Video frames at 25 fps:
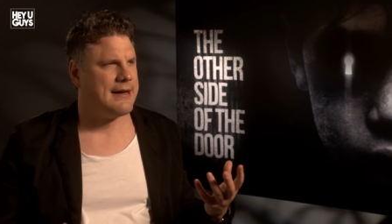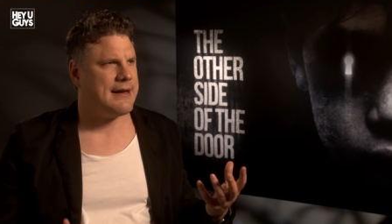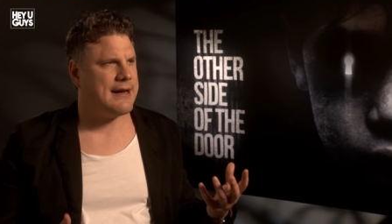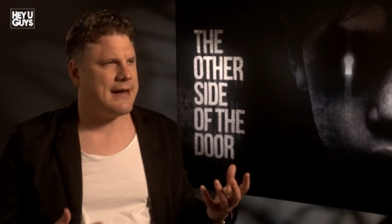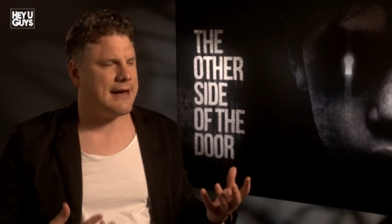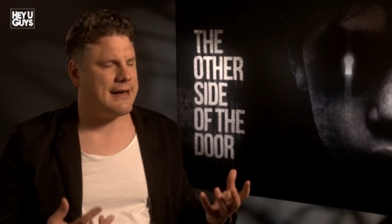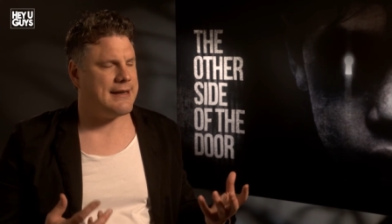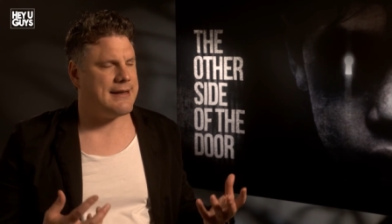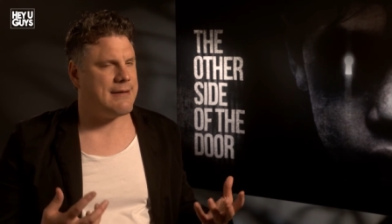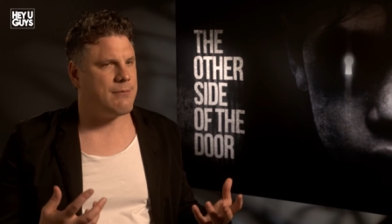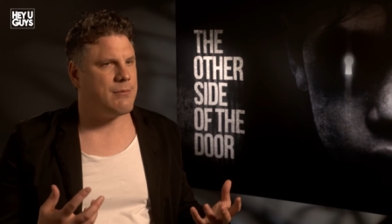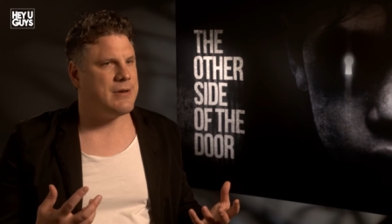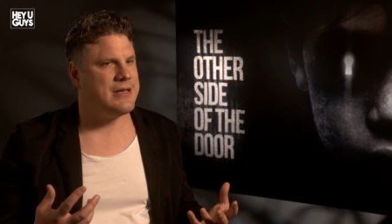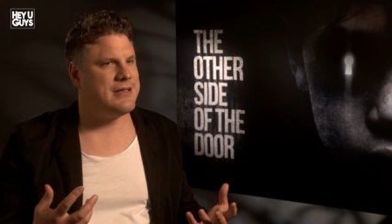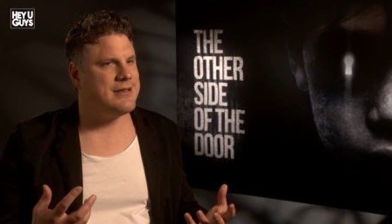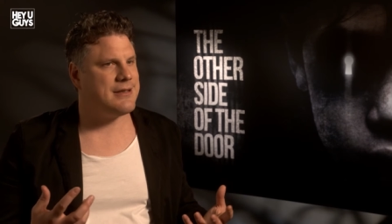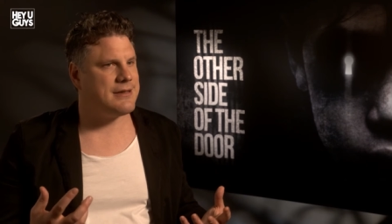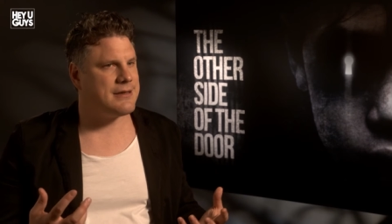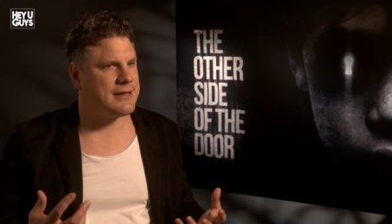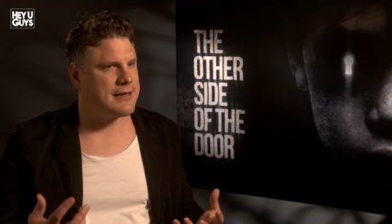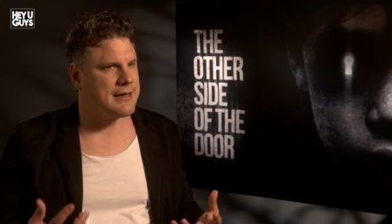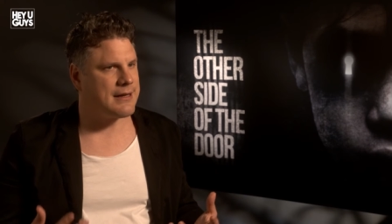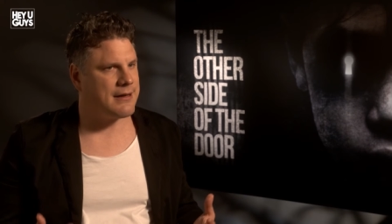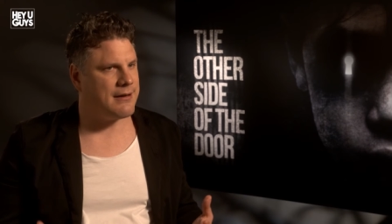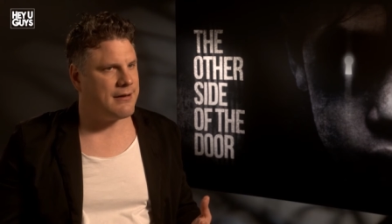And then we did
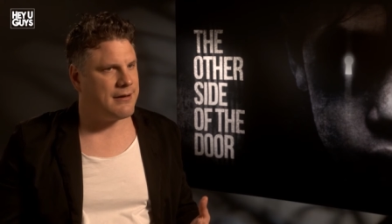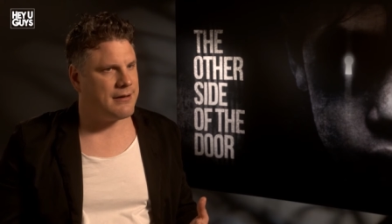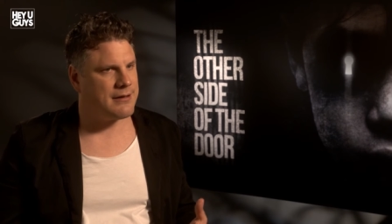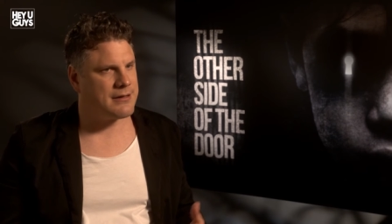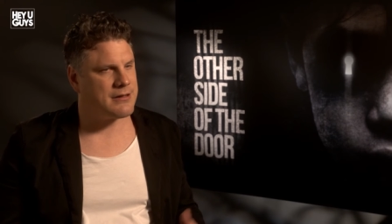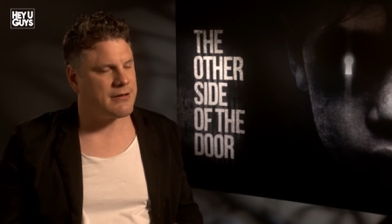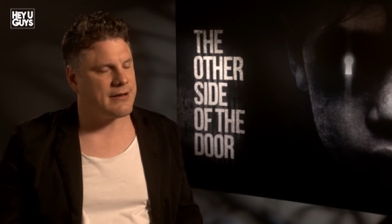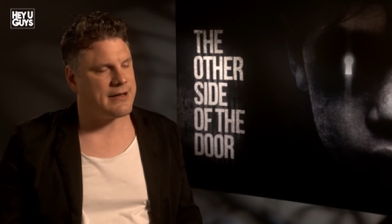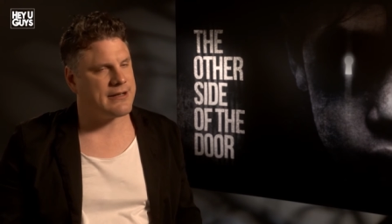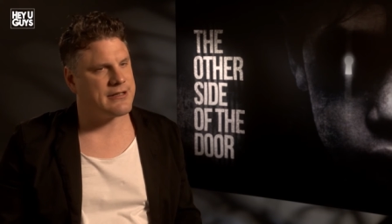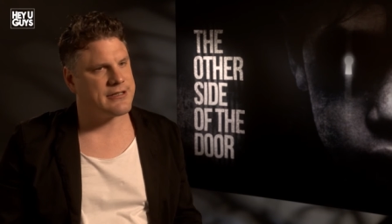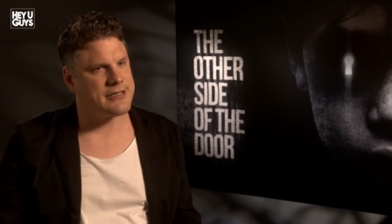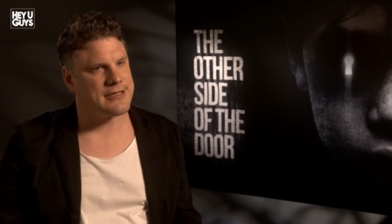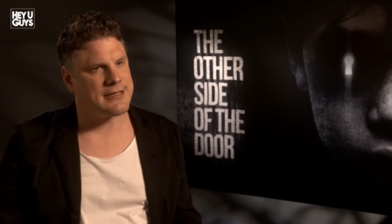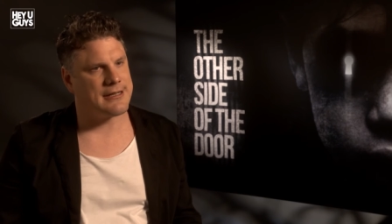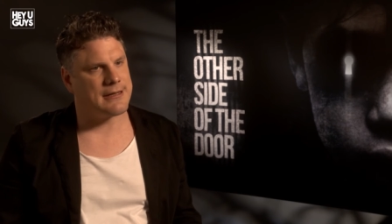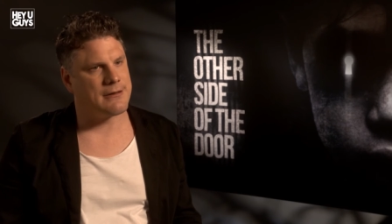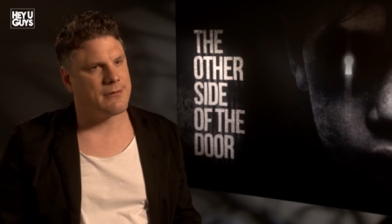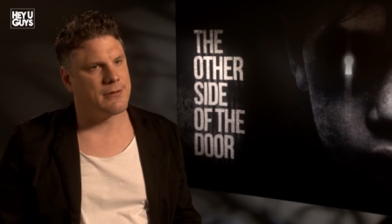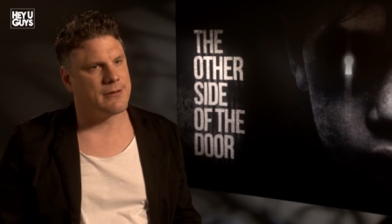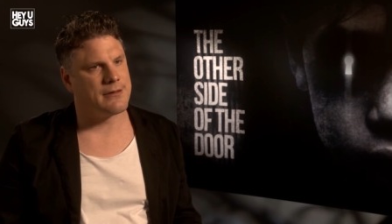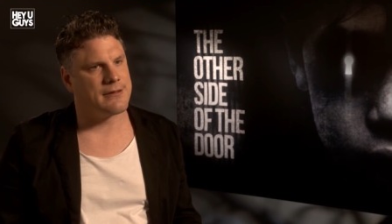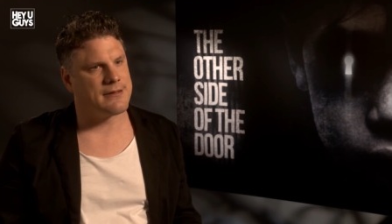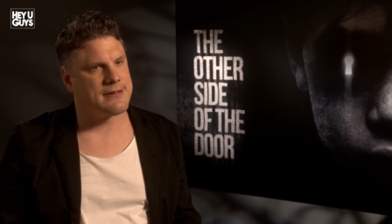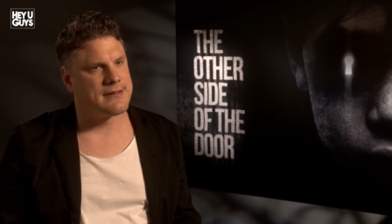the car crash
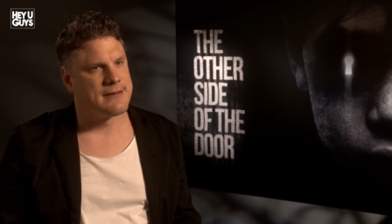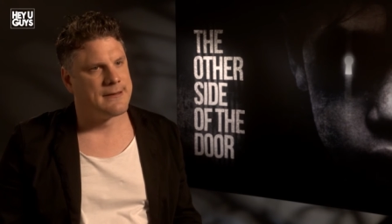sequence.